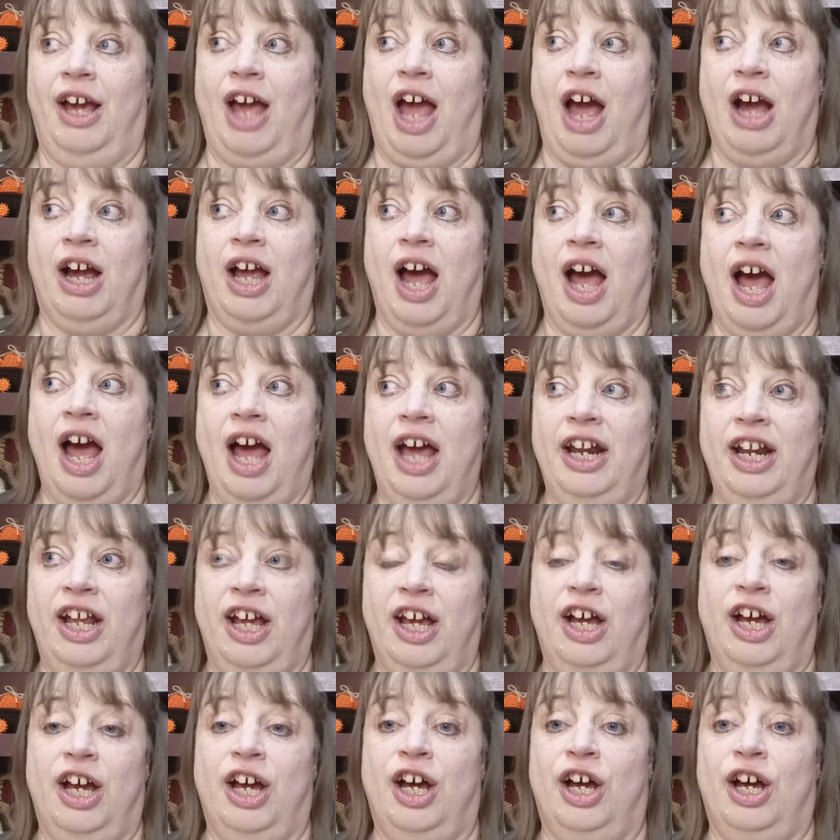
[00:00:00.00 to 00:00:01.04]
I got
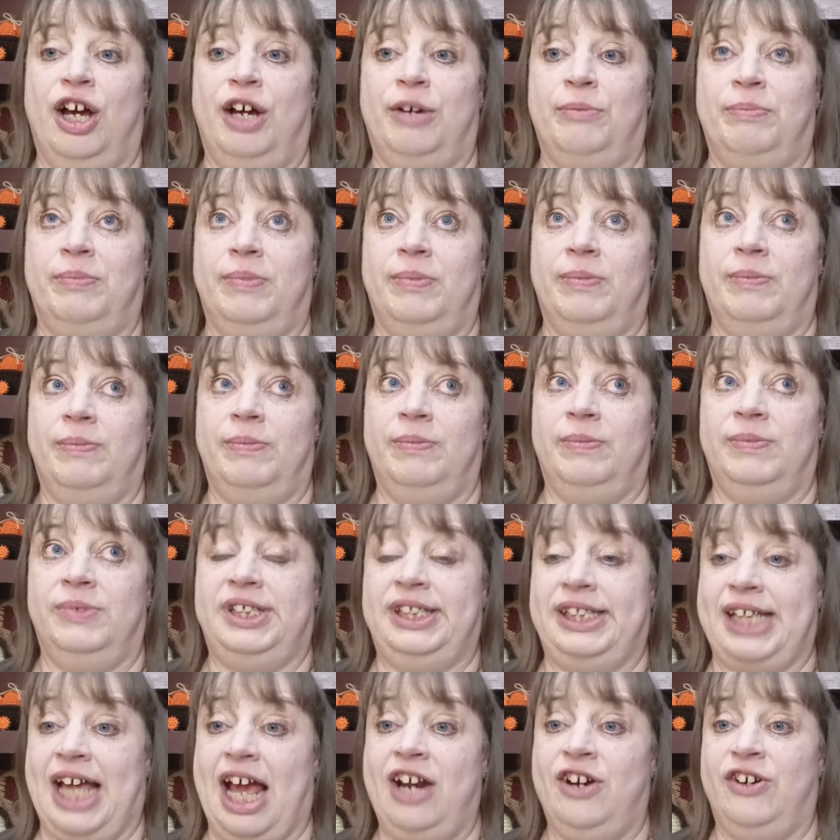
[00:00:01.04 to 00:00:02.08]
up
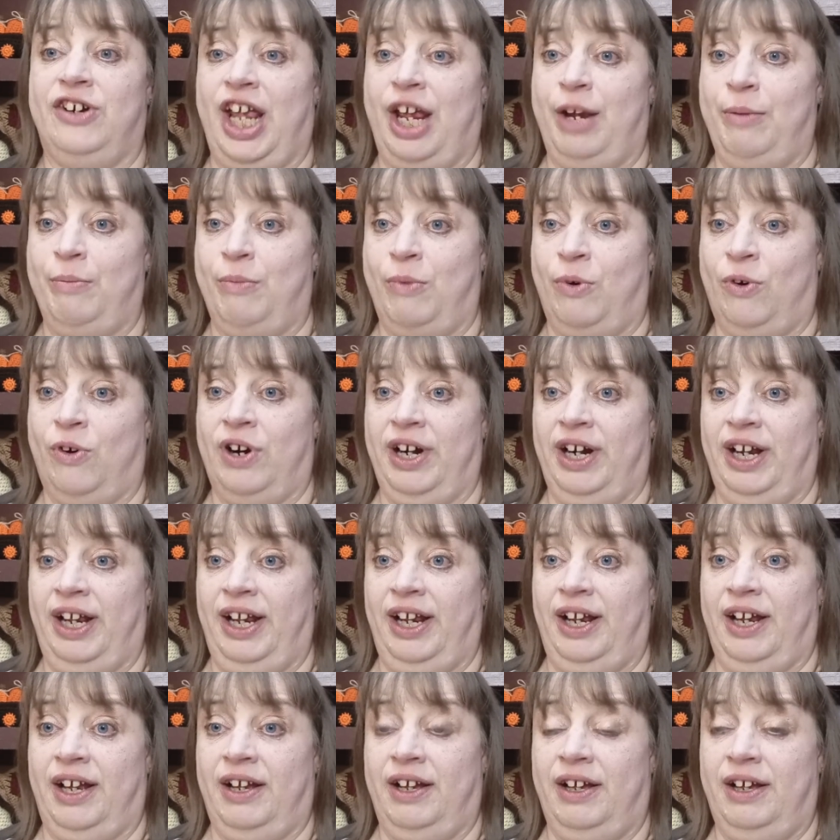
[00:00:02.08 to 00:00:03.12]
Saturday
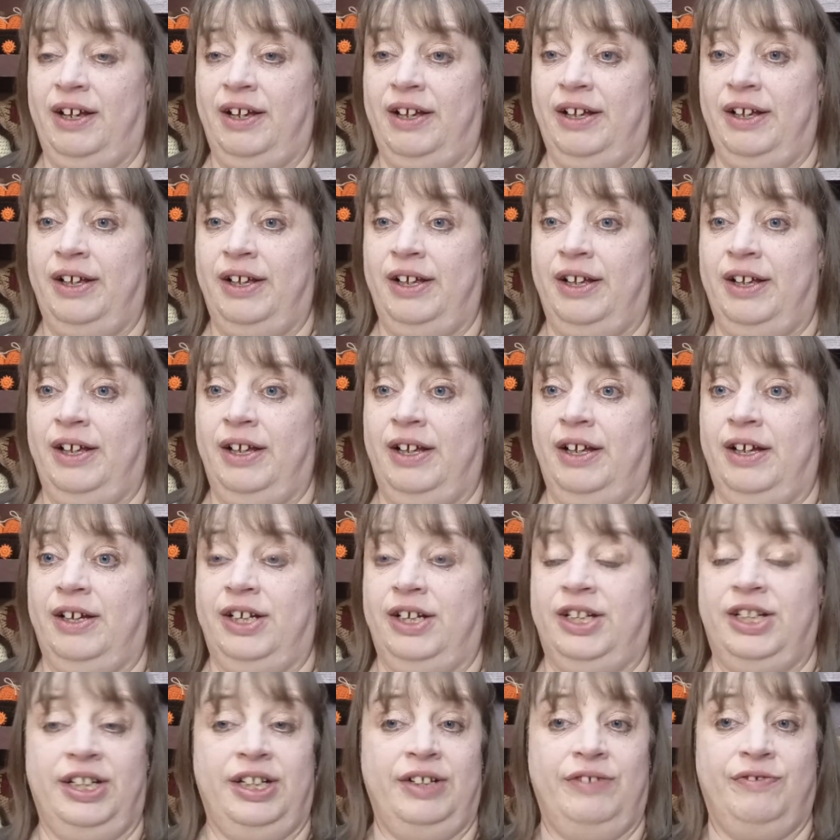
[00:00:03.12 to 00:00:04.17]
morning,
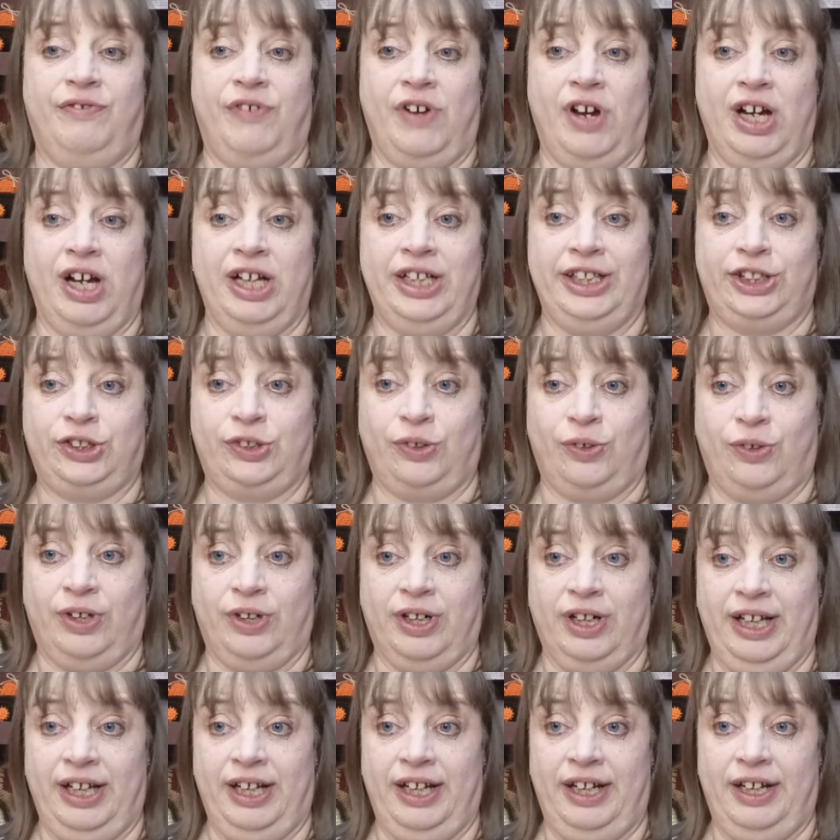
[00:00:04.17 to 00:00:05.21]
couldn't find
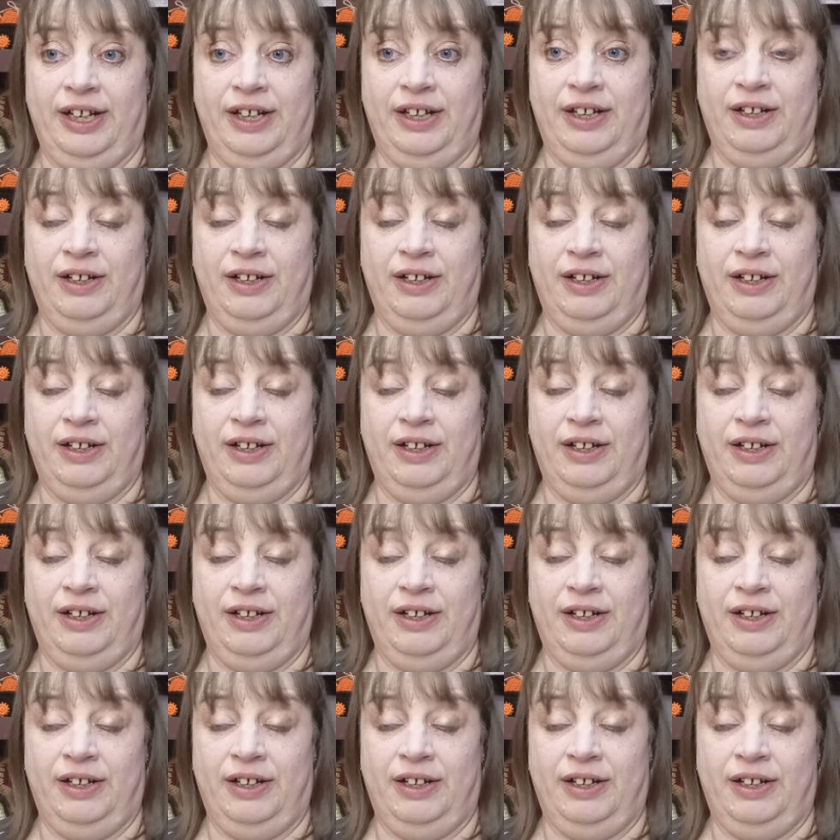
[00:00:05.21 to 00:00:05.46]
Chorley.